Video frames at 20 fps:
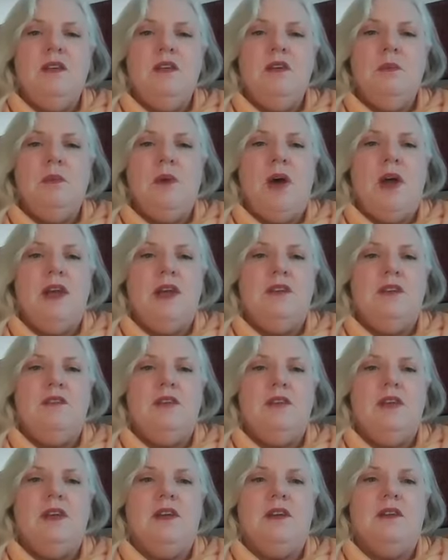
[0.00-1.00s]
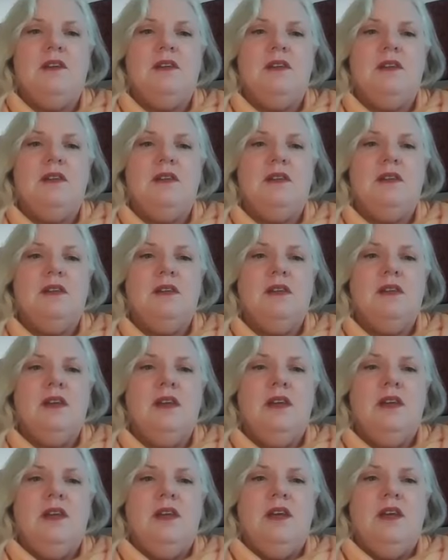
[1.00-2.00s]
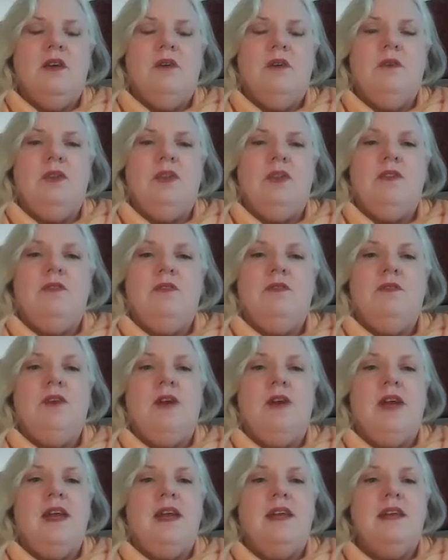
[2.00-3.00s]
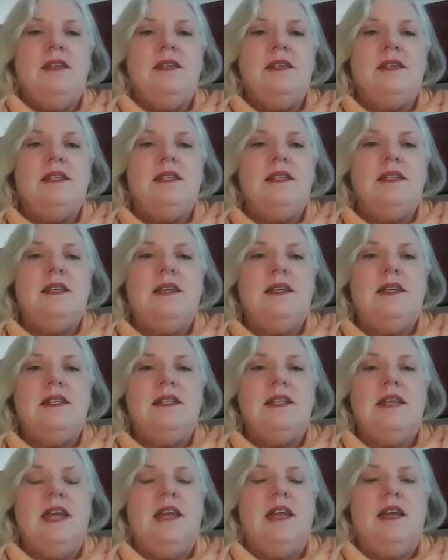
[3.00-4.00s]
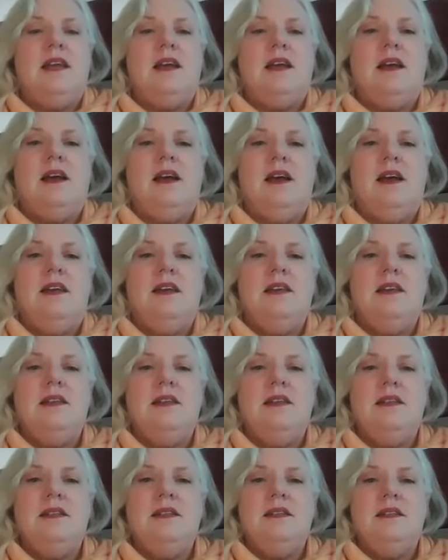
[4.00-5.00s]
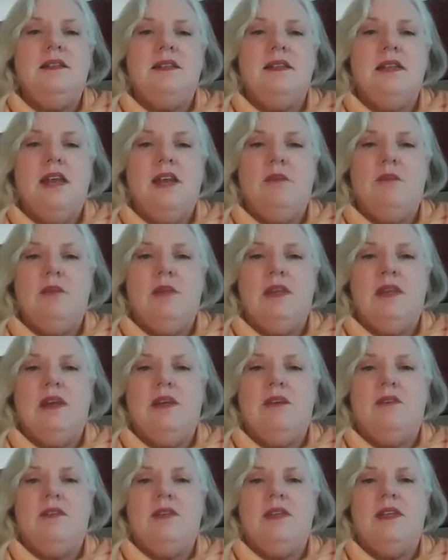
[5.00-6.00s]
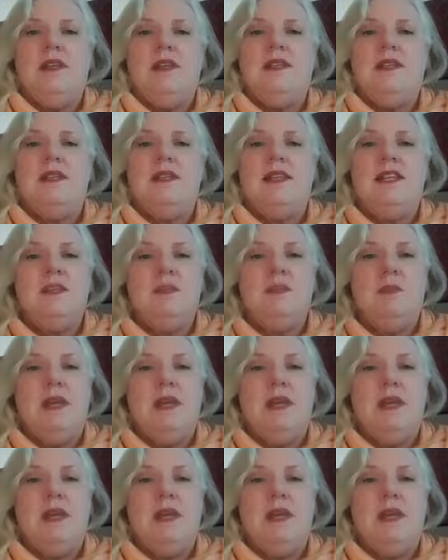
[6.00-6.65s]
your body field with the phrase, take kindness and benevolence as